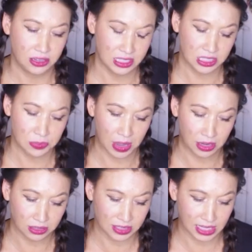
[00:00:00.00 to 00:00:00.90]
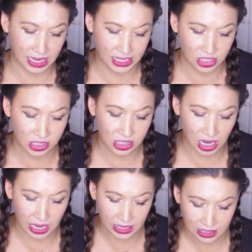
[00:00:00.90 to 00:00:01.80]
is the box that I just
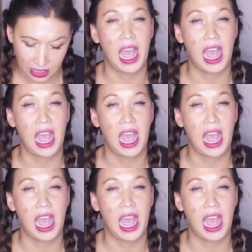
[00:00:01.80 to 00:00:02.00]
got.